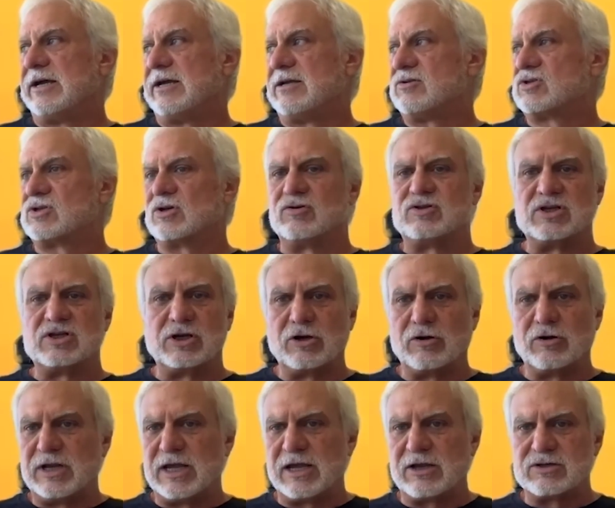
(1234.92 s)
so to go
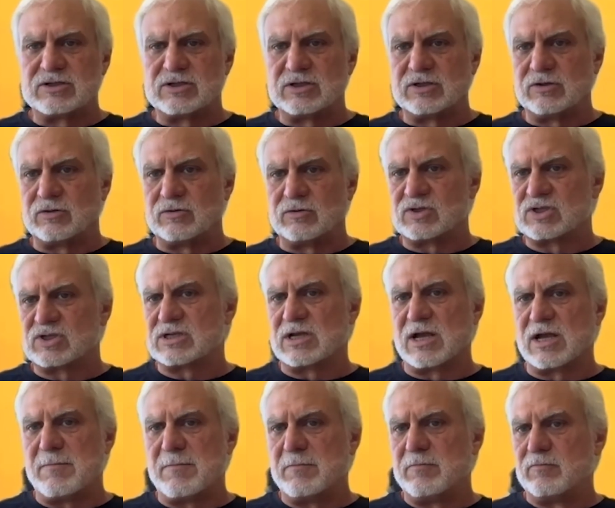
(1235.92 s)
down to
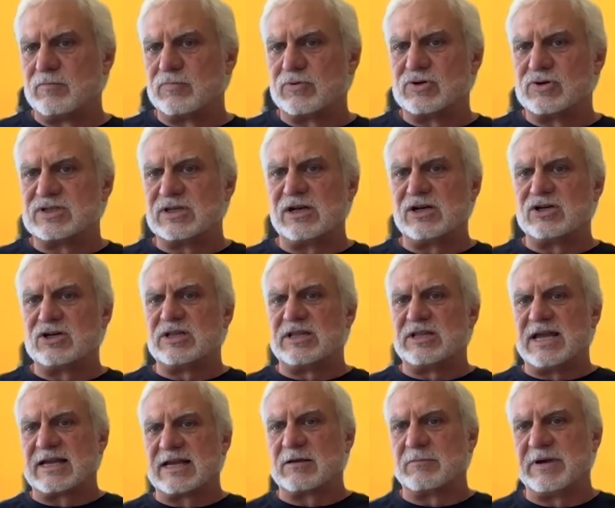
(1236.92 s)
some percentage of
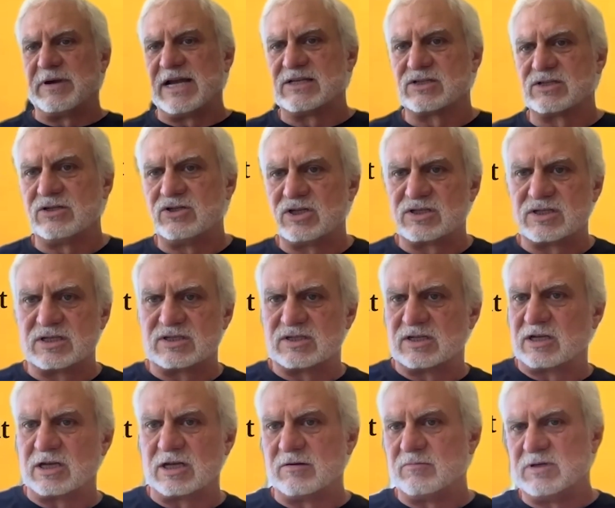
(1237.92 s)
that capacity just
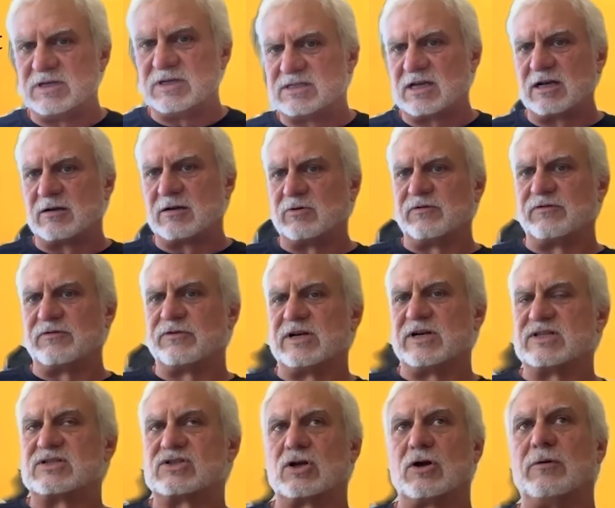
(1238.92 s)
isn't going to be tenable for
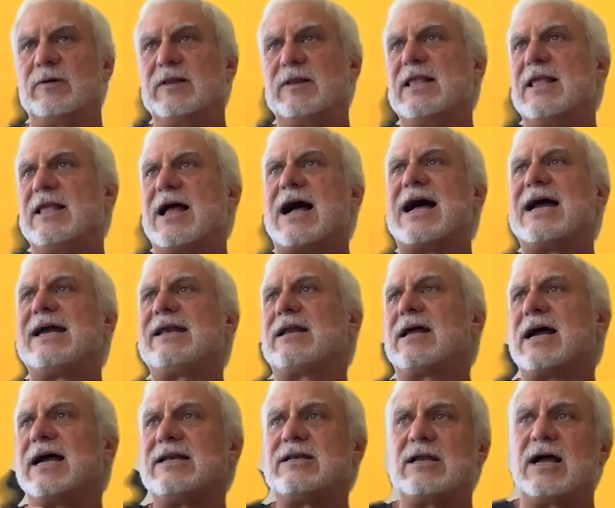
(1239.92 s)
us. So
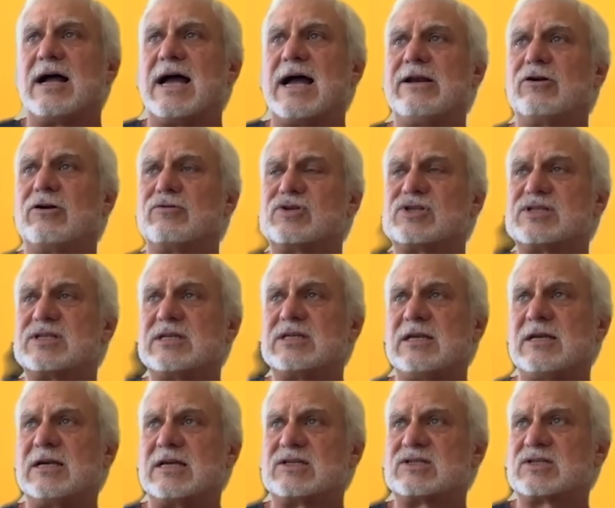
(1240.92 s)
I don't
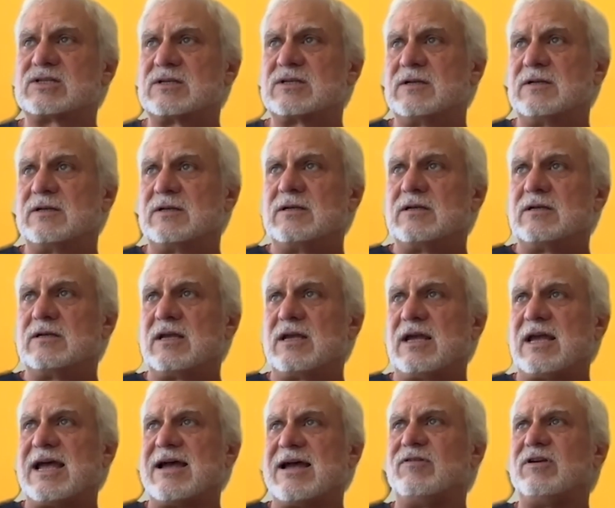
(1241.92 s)
see us
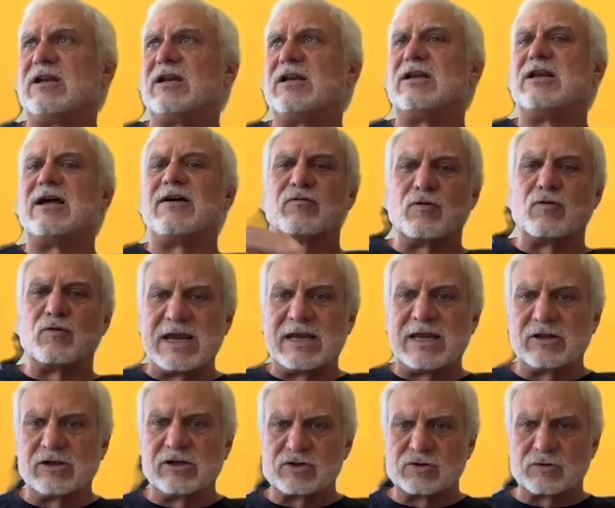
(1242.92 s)
having enough
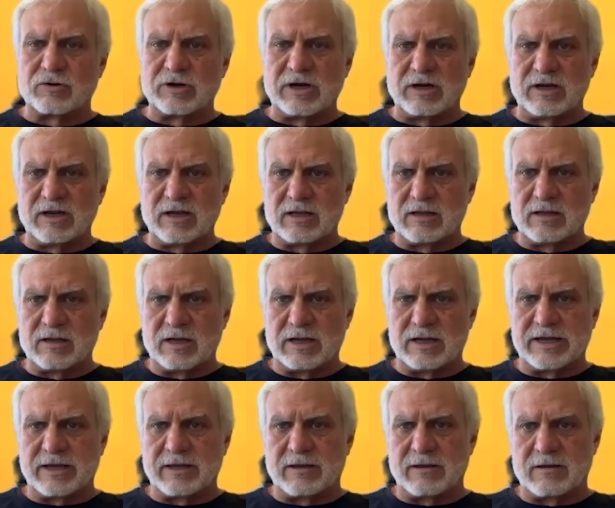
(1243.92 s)
regulatory
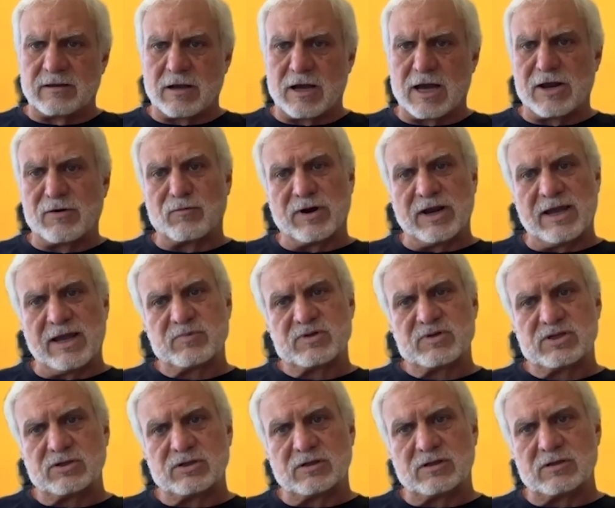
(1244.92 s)
on-ramp
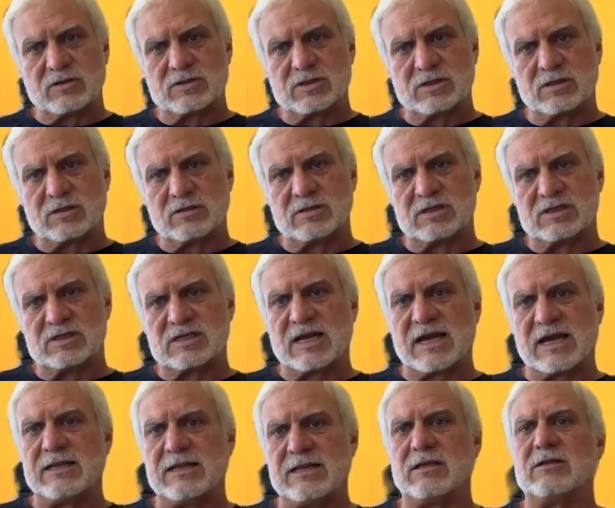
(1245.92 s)
to
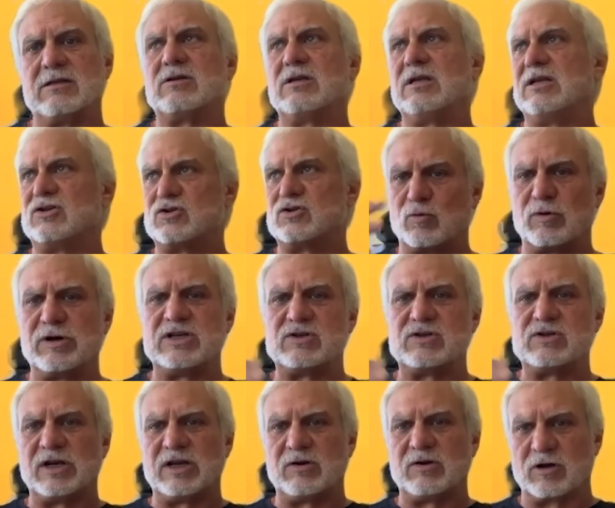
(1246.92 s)
decide that in
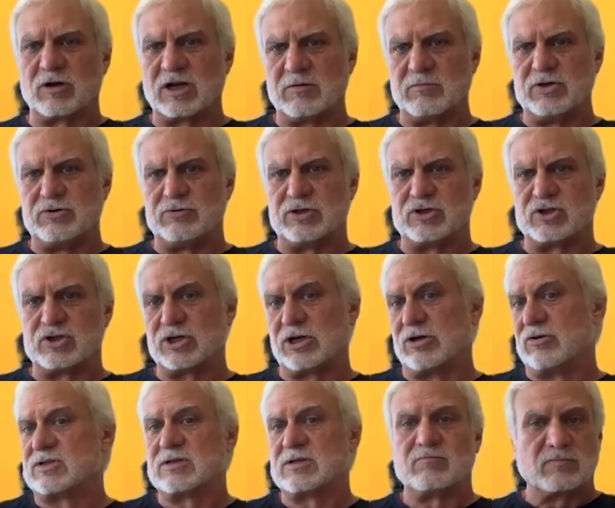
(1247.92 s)
2020 we're going to be doing
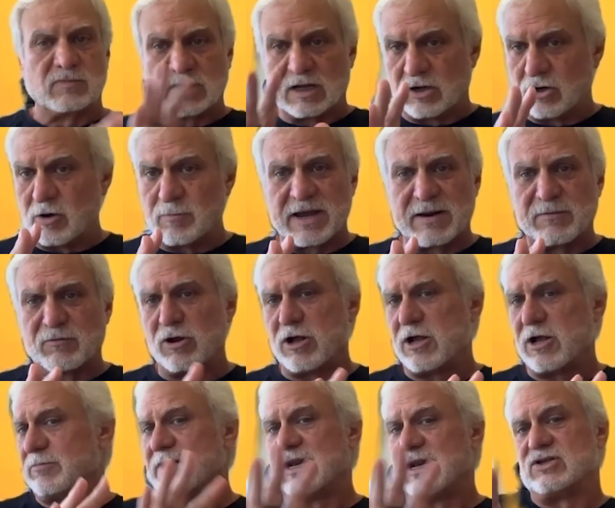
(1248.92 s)
shows. Hope I'm
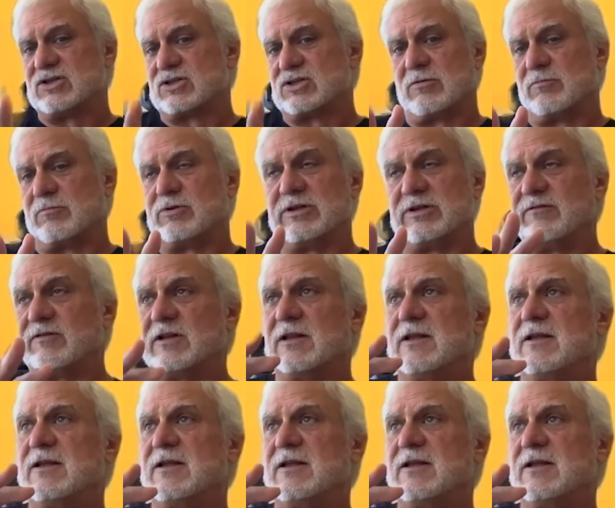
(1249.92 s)
wrong, but I just don't believe it.